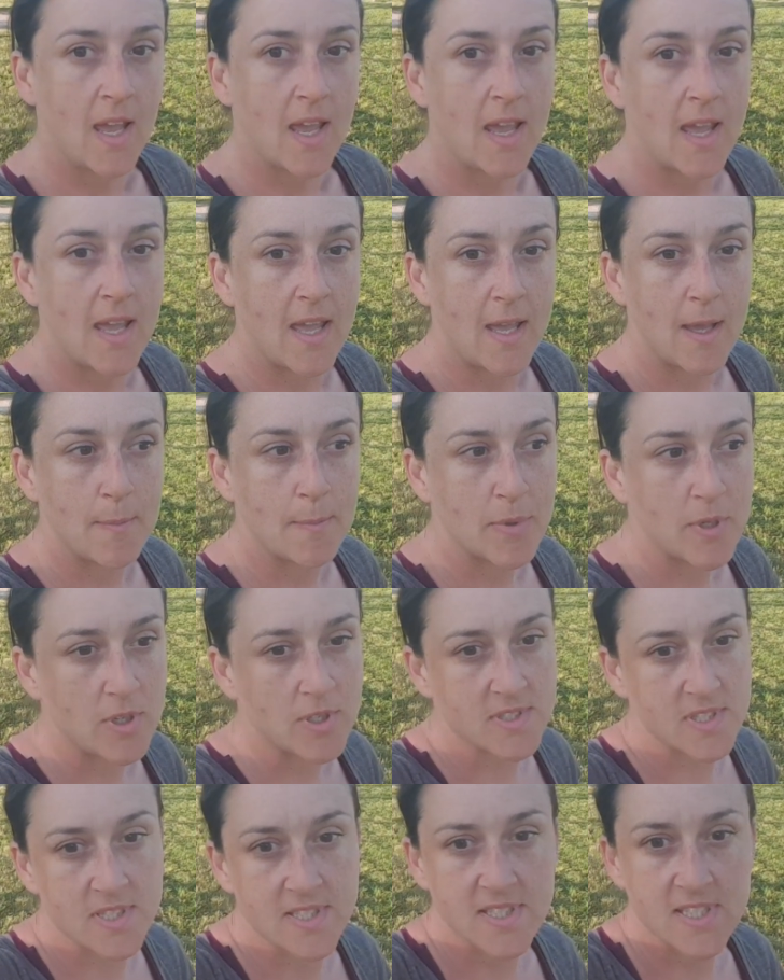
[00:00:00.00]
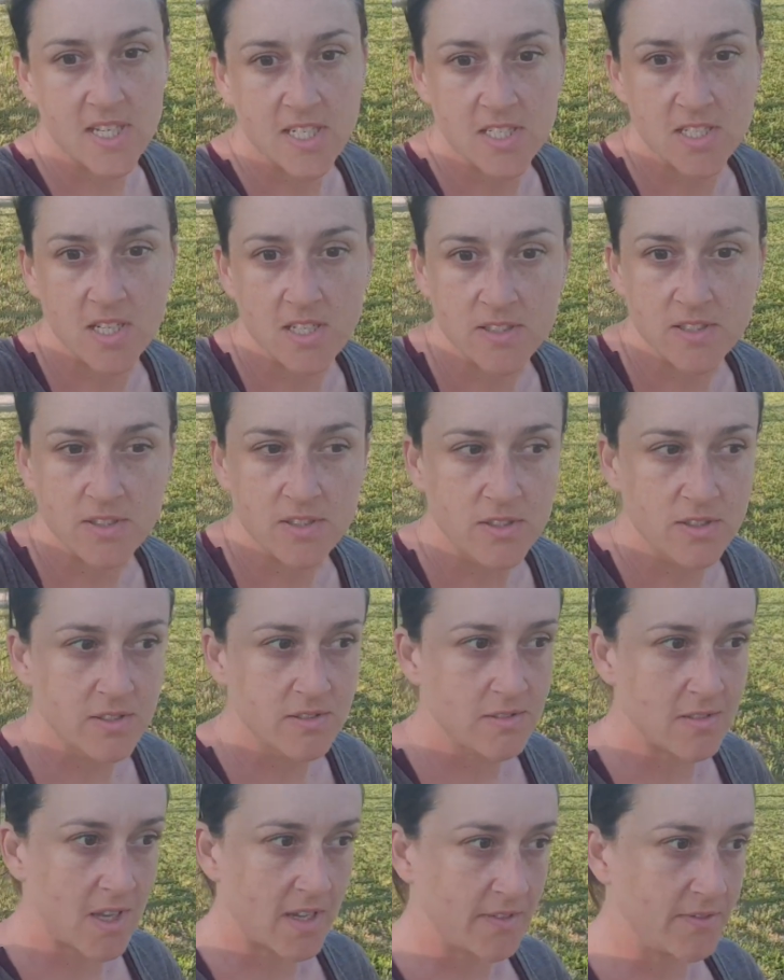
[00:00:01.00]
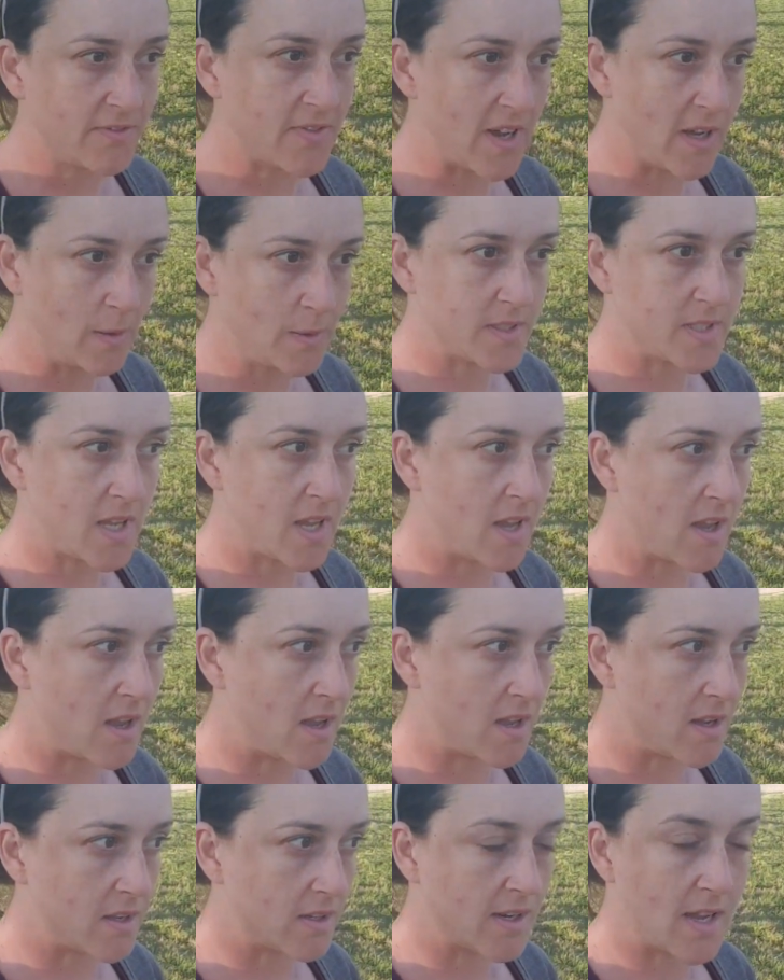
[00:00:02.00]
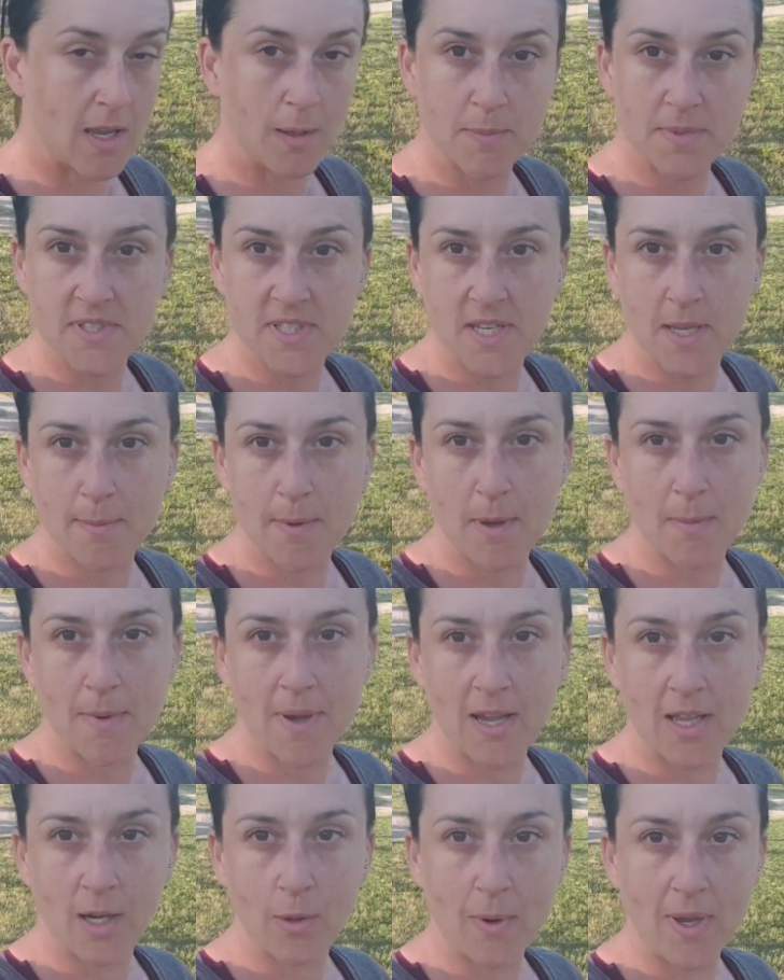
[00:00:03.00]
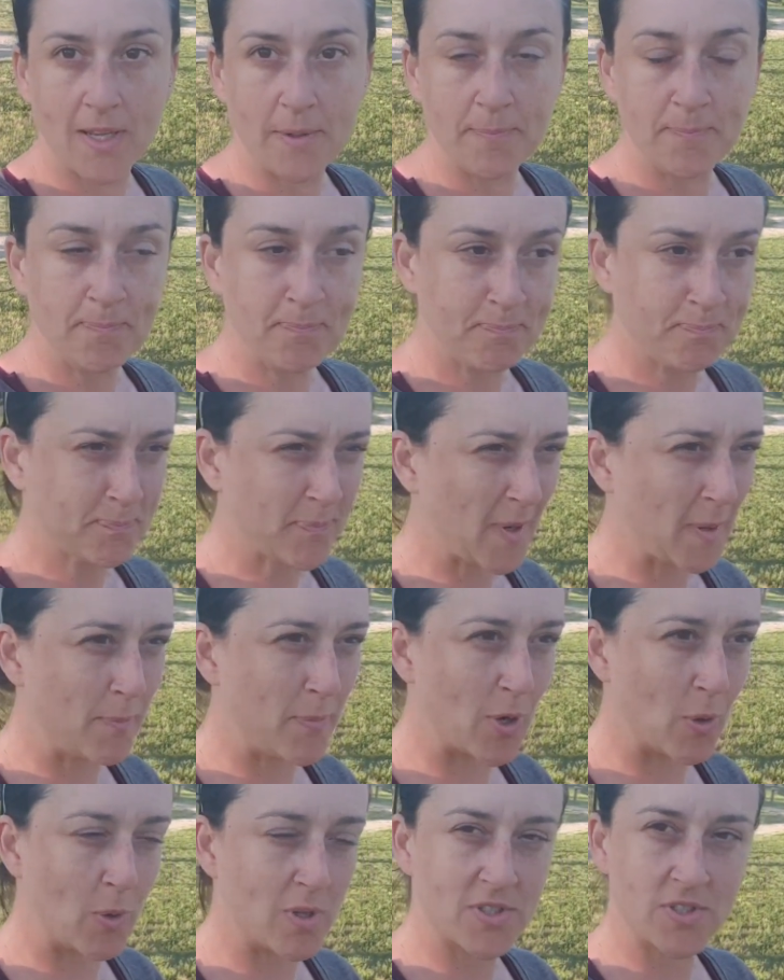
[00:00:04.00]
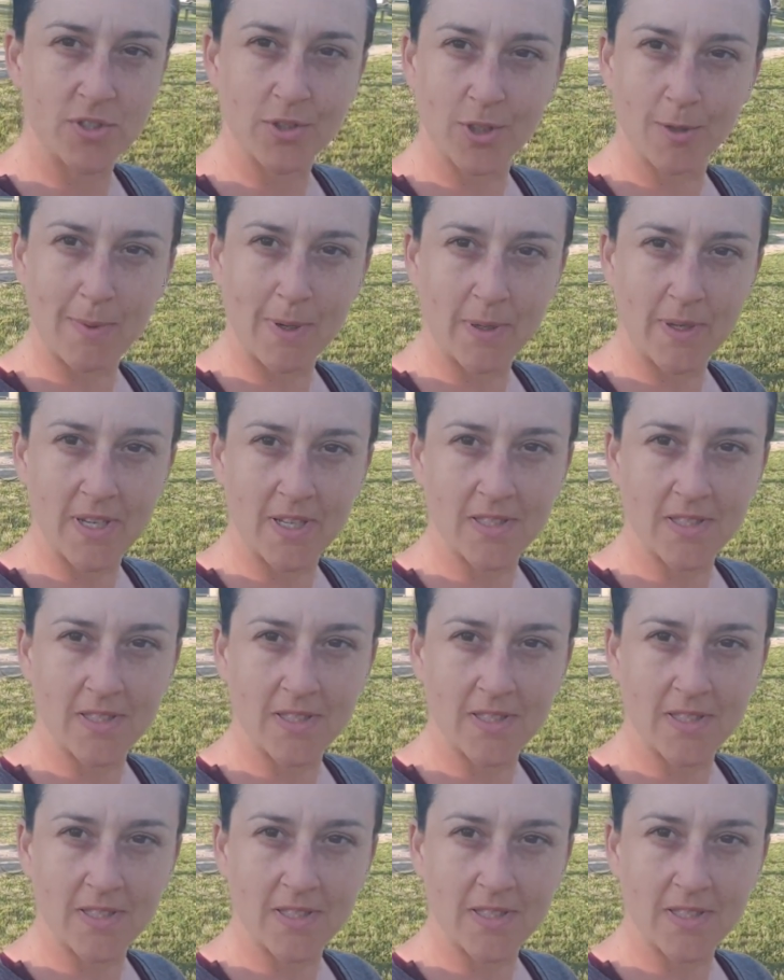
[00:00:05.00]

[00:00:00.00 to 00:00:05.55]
Because I'd found a campsite about a mile away, but I wasn't sure about